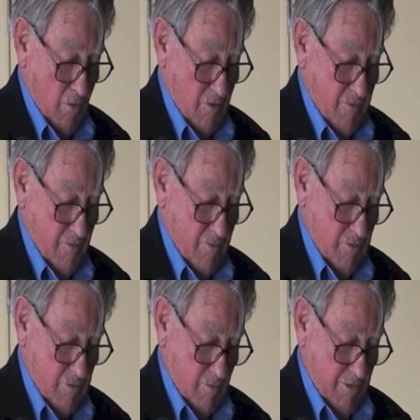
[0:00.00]
were
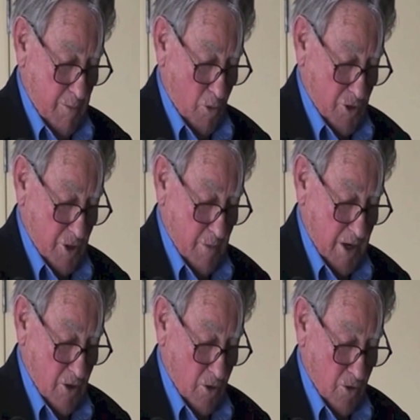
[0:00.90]
reported to
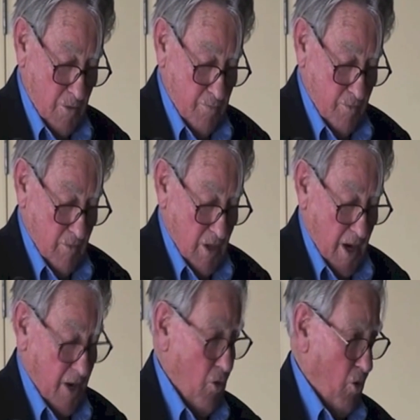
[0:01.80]
be killed,
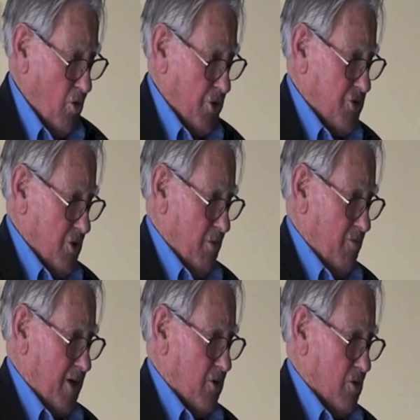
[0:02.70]
and all the
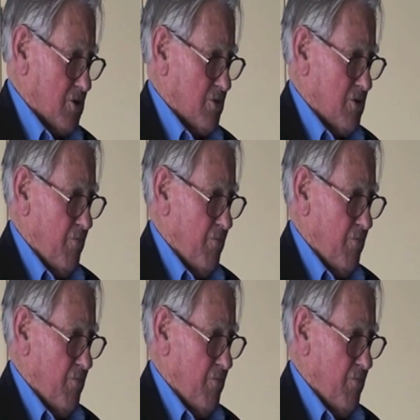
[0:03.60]
German records